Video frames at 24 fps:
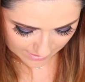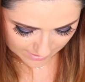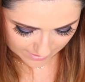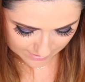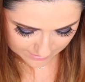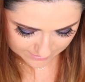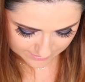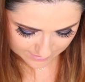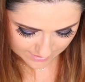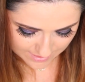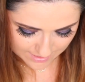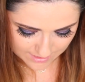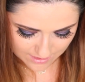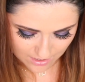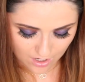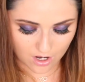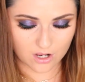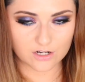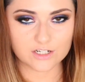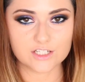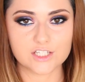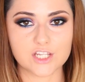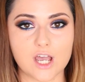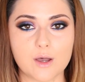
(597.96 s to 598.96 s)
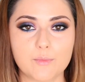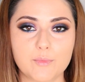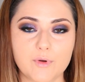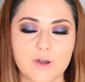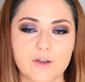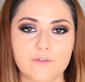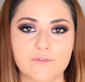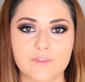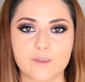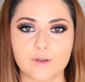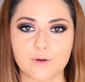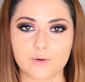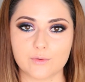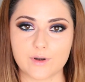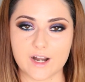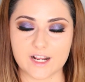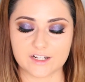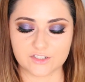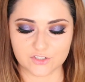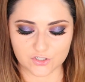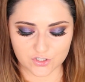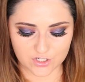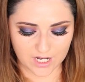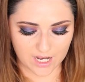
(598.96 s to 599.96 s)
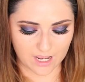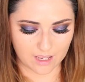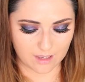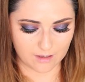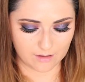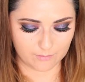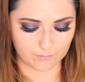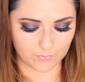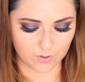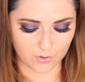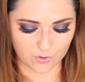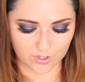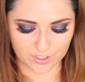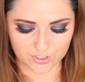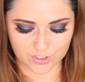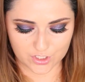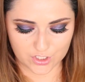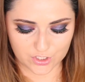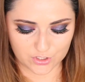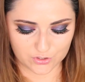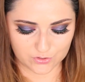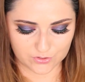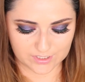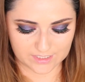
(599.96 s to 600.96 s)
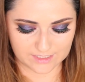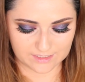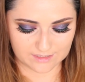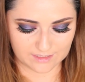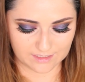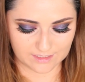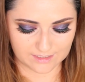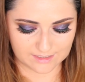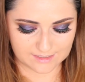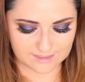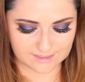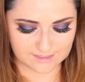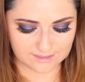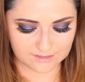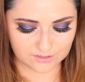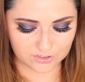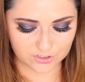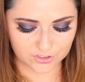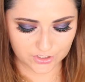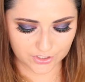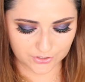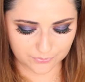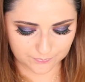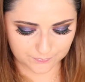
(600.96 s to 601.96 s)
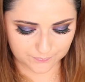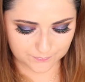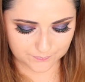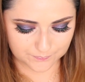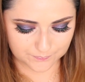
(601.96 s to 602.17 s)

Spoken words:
And then on top of the corrector, I am going to use the concealer.